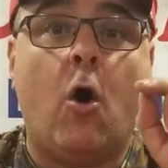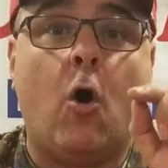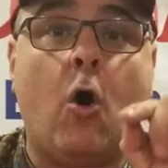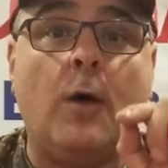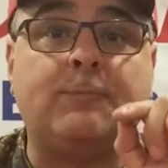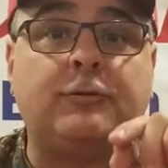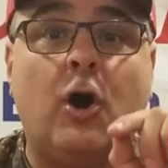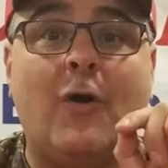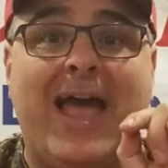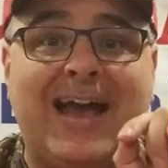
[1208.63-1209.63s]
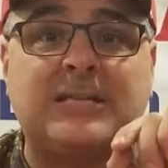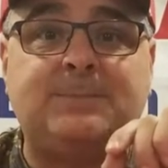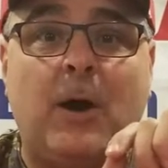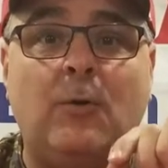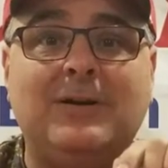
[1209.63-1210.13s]

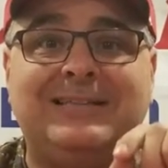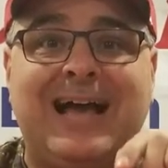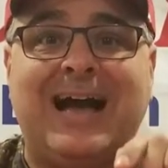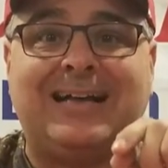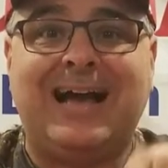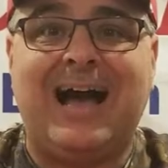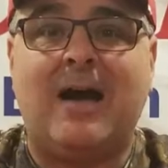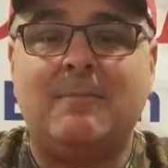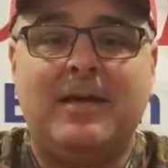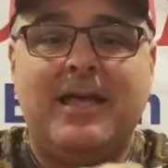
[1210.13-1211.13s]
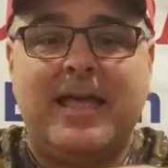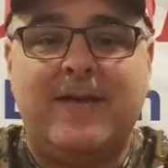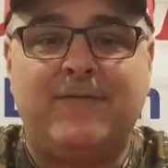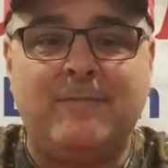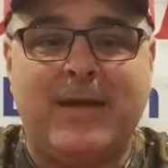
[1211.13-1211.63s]
allproexpo.com.
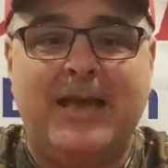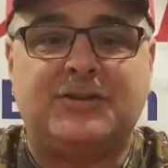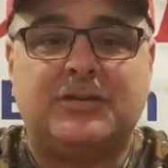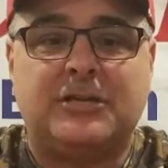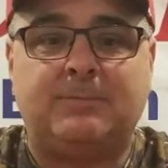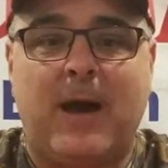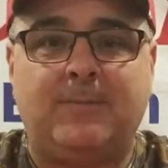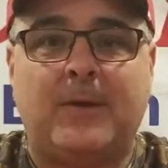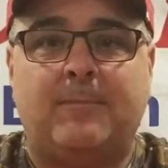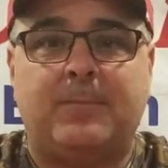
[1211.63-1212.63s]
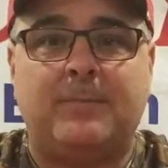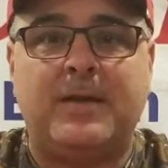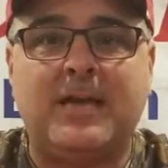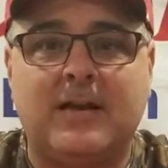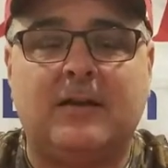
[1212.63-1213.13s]
Information is popped up
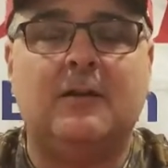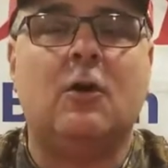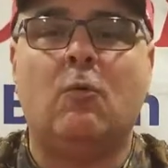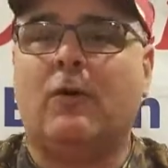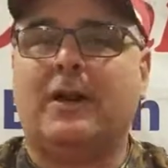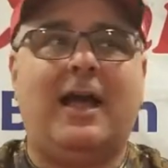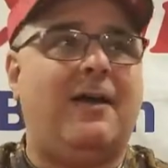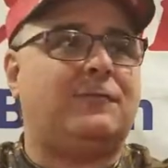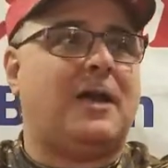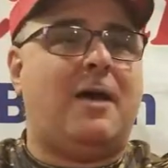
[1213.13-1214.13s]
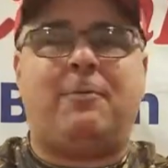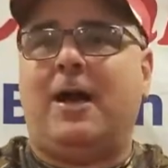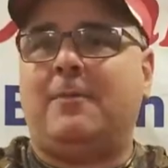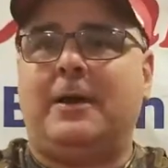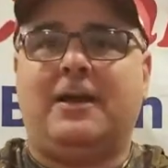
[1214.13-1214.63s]
here. We're going to have some,
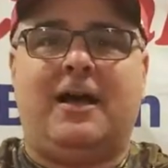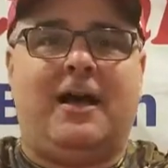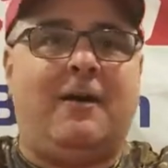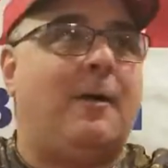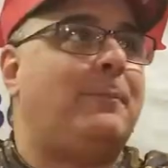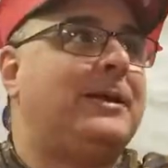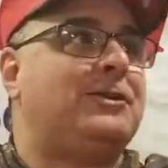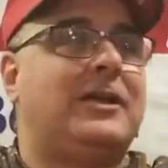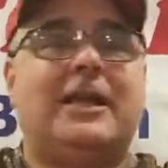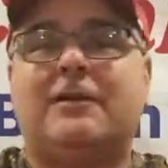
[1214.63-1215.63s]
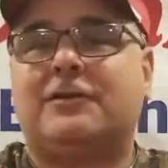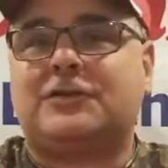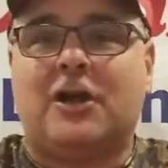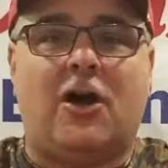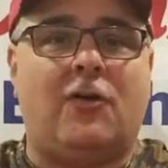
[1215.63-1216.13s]
probably a picture here or
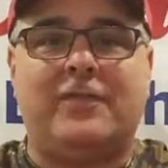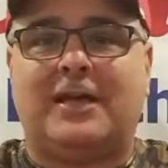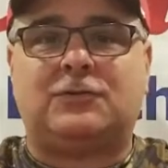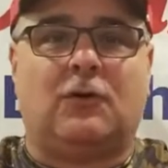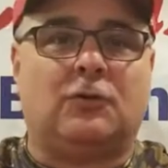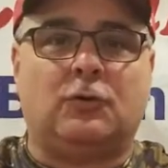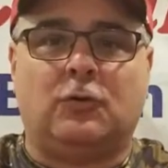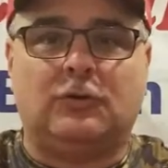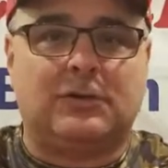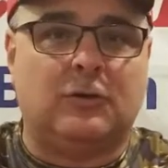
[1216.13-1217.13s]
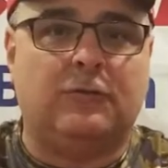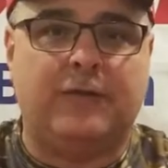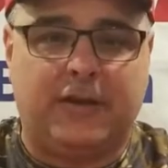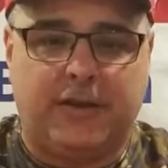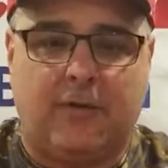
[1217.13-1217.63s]
so, and that's all cool. It's a little
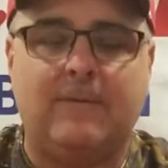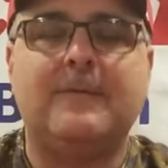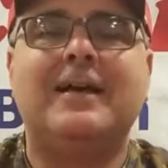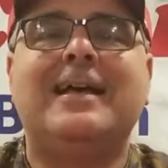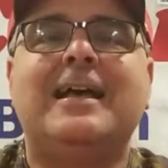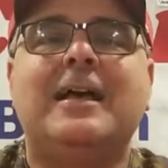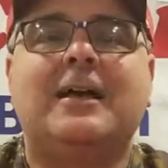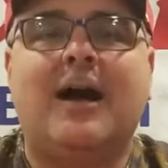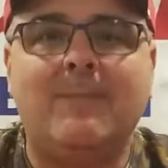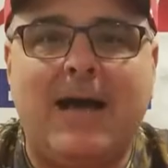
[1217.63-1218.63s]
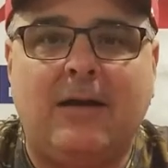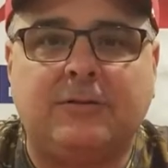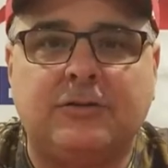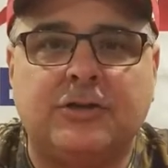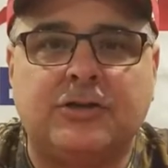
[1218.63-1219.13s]
video. Come out
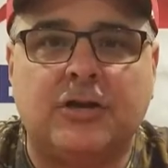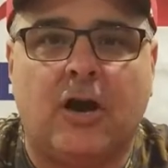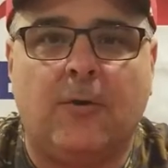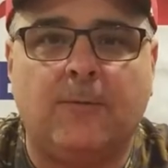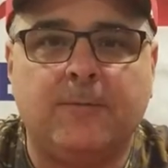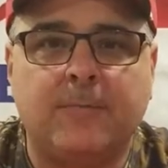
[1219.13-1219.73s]
to the show.